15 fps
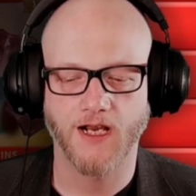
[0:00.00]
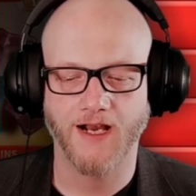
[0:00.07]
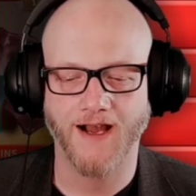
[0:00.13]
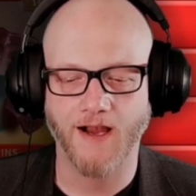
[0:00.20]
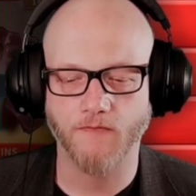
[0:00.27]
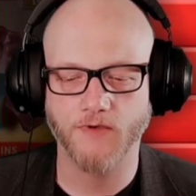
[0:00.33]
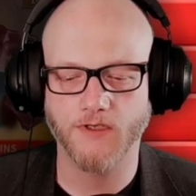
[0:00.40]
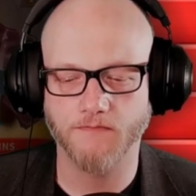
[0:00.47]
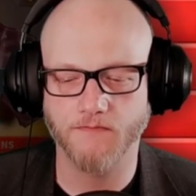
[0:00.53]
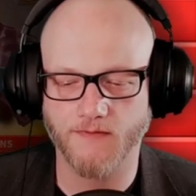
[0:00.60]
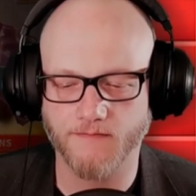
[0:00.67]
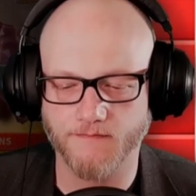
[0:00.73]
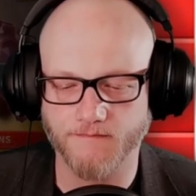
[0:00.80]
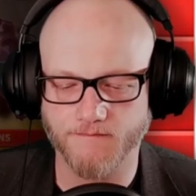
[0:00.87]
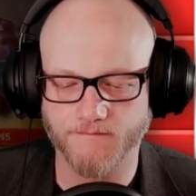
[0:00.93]
I wouldn't
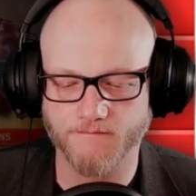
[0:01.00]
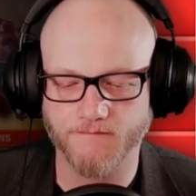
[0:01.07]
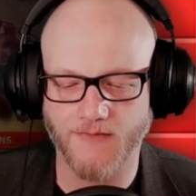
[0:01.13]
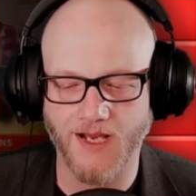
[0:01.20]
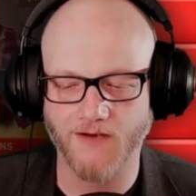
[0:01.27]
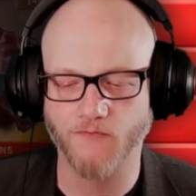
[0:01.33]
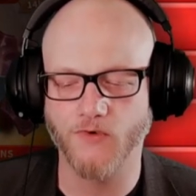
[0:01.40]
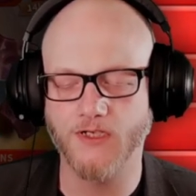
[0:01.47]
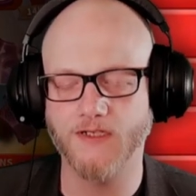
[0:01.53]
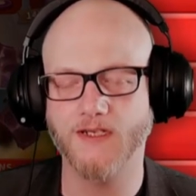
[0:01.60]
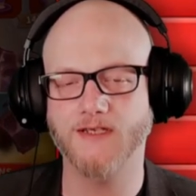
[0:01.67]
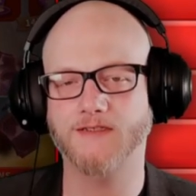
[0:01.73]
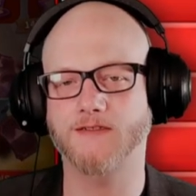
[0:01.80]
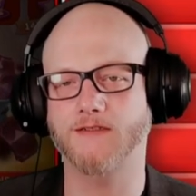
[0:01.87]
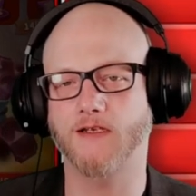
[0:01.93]

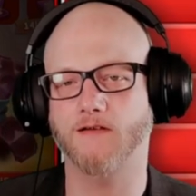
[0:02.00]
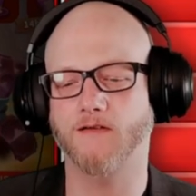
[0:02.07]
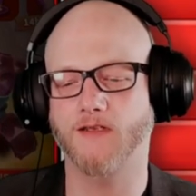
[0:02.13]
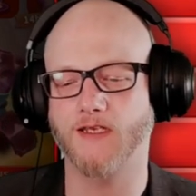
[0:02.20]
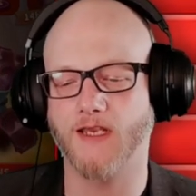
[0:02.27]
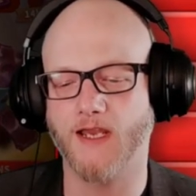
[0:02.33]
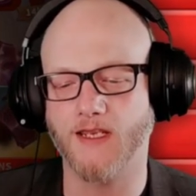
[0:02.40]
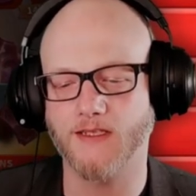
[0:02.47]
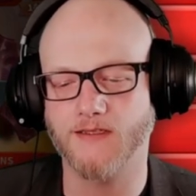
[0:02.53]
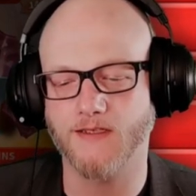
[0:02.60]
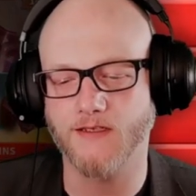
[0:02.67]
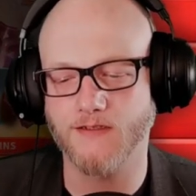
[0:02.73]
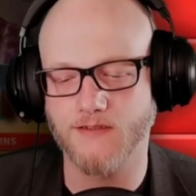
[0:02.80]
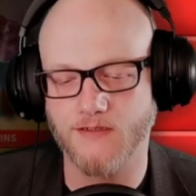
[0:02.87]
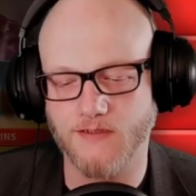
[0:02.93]
necessarily hate
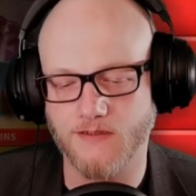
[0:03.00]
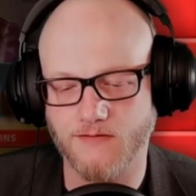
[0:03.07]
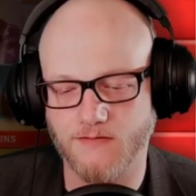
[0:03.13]
this,